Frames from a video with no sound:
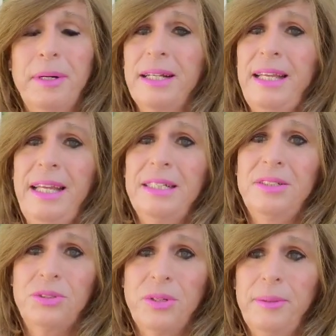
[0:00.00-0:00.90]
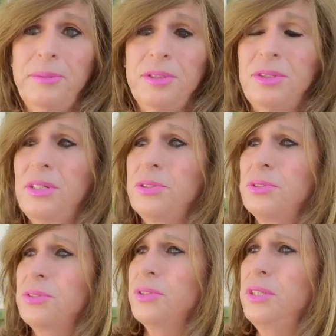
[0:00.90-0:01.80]
I can't trim the
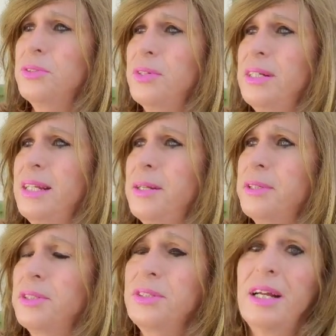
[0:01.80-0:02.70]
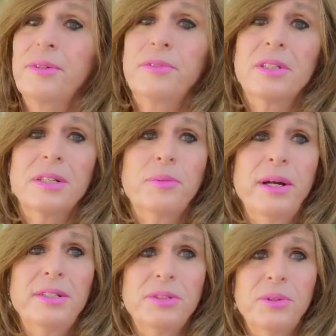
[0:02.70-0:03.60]
citrus trees right now because you got to really
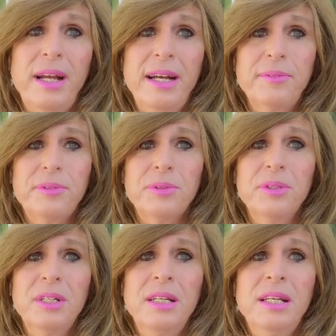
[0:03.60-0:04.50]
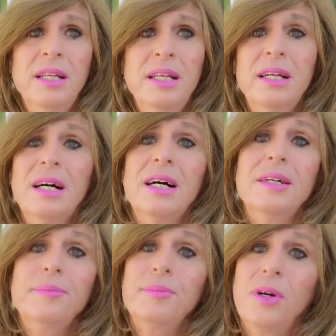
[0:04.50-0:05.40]
wait till after
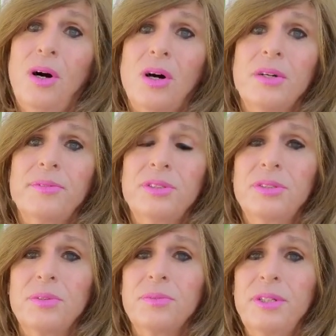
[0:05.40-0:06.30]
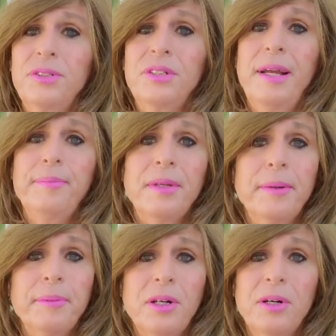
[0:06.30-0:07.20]
um, harvest to reshape
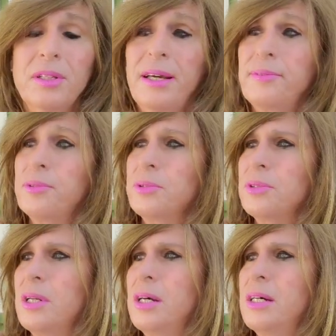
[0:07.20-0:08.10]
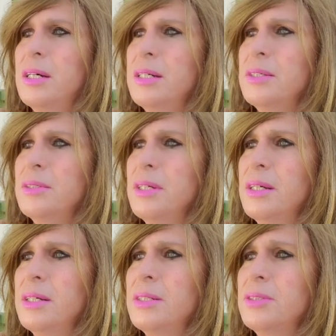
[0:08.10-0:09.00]
them and all that for uh,
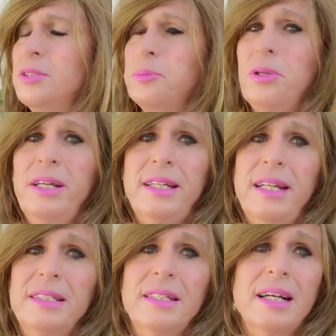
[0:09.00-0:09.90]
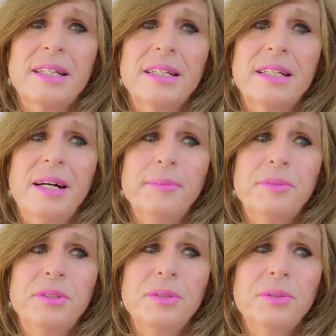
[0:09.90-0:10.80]
uh, spring, and that's not going to come
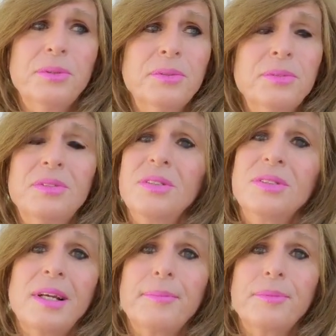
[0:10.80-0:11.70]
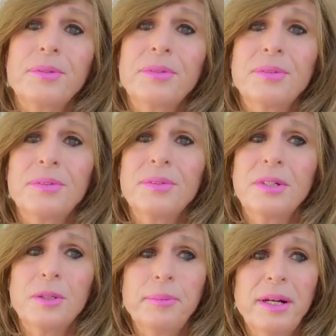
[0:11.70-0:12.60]
till December or
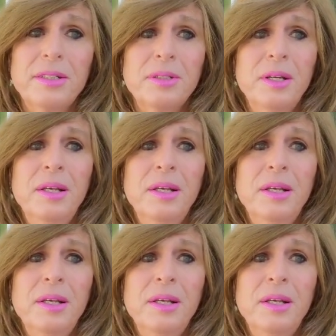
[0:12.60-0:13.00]
thereabouts